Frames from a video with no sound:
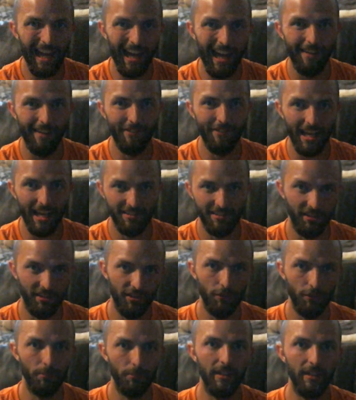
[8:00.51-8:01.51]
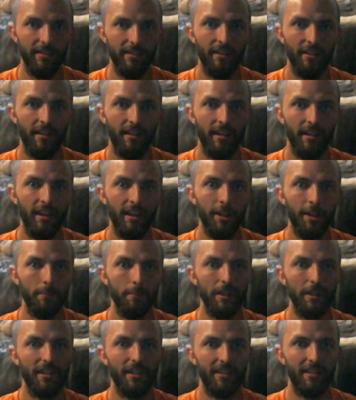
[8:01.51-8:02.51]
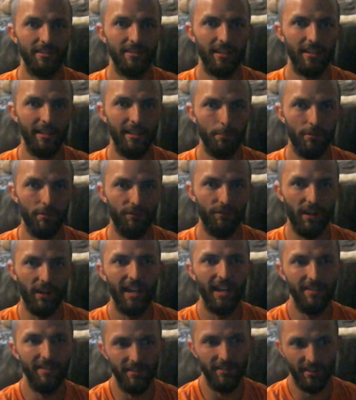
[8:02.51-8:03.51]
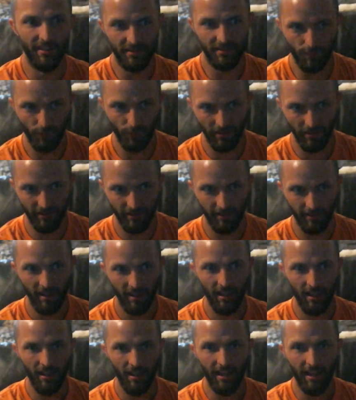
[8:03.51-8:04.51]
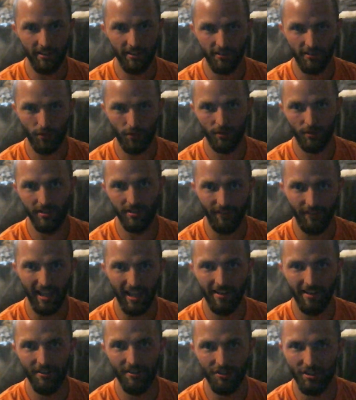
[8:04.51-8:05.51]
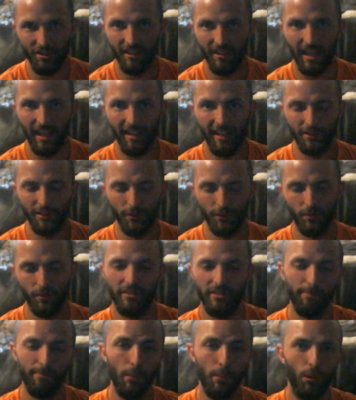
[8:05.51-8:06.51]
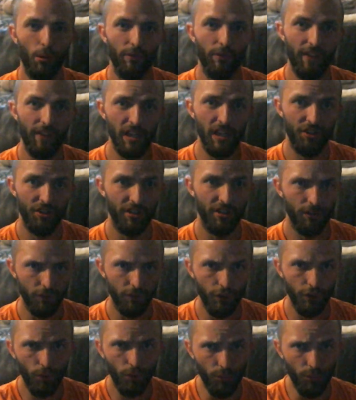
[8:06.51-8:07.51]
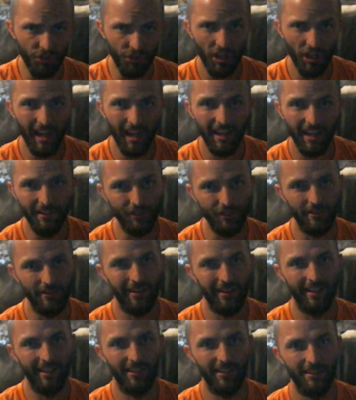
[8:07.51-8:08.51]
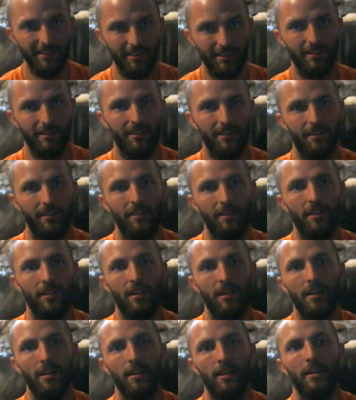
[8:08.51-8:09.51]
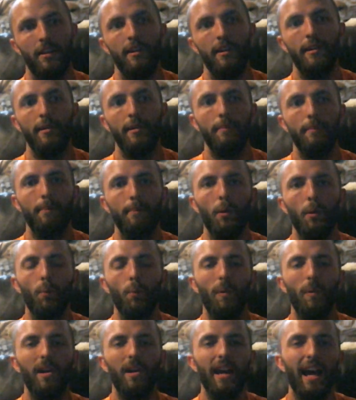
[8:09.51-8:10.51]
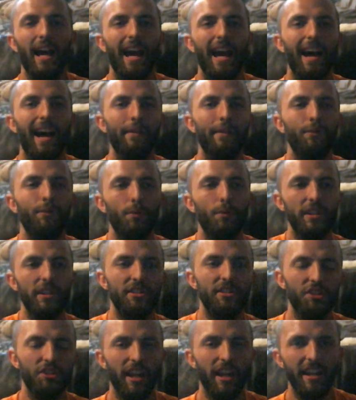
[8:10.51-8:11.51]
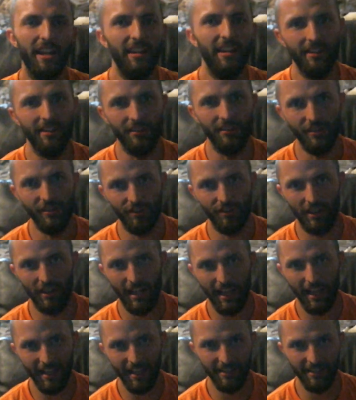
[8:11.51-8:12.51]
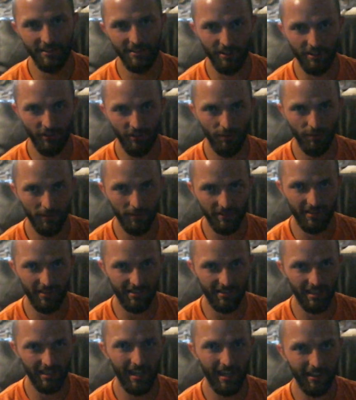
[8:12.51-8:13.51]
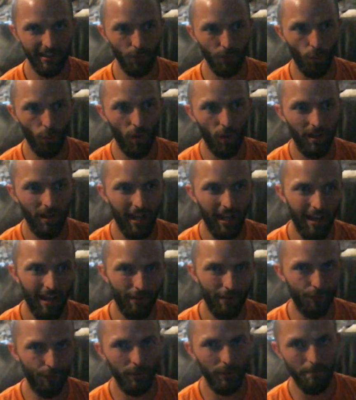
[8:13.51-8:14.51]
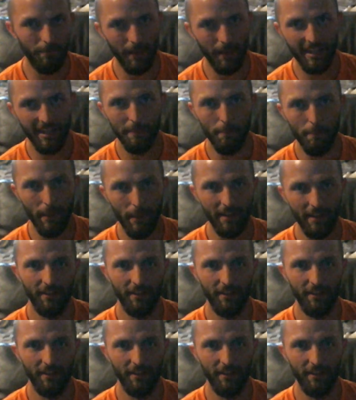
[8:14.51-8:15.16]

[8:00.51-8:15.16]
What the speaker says: as a human, because it provides us with a source of energy and a source of motivation to change things. But what have we changed as a human society? What have we made better?